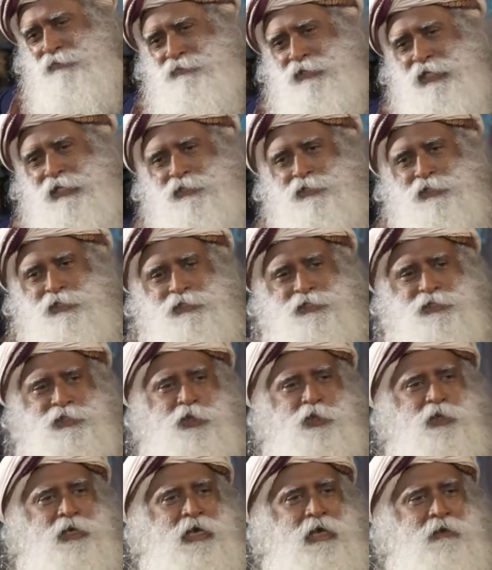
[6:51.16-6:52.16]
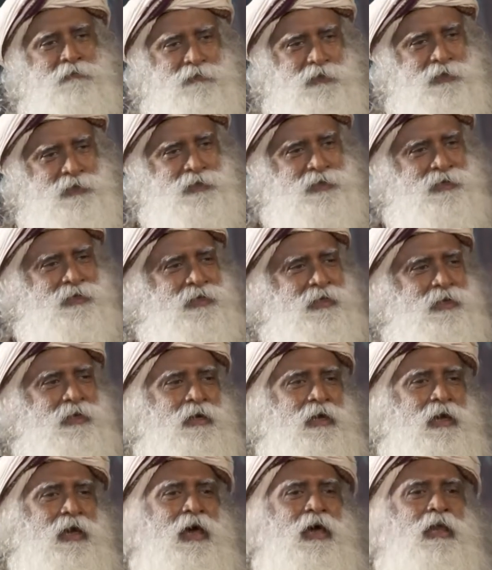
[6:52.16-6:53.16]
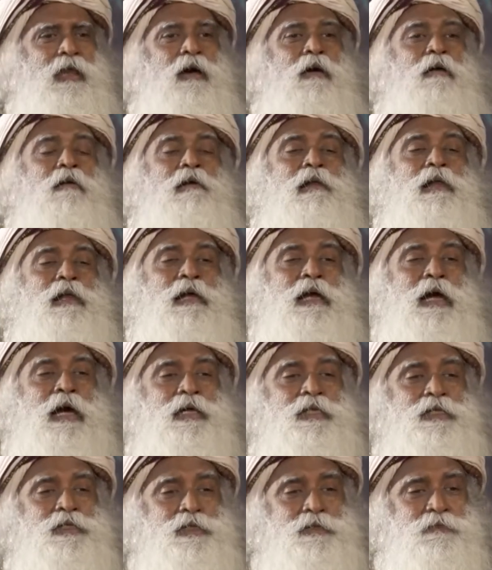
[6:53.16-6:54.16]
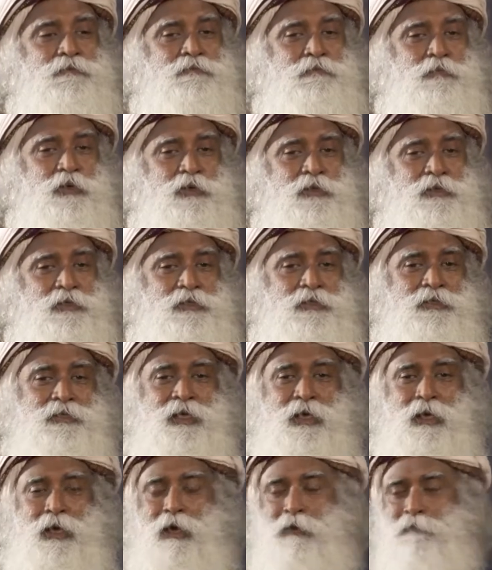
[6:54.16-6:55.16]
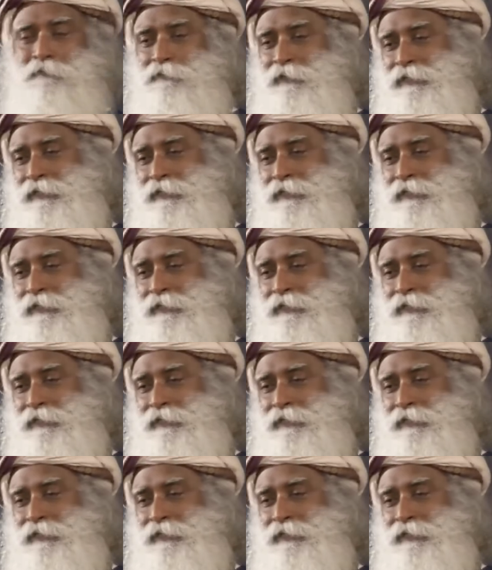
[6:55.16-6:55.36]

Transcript: of National Geographic and all kinds of books of